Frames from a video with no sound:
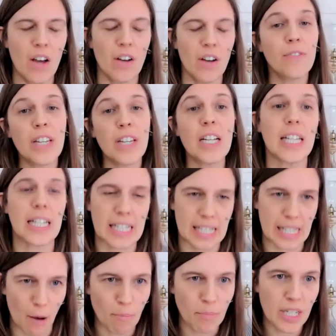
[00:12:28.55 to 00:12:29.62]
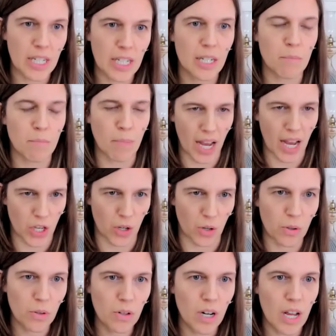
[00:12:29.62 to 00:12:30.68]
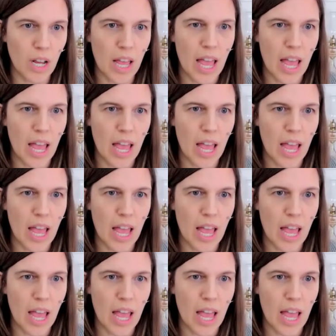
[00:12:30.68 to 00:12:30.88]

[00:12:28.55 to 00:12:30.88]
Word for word: feel accepted by you.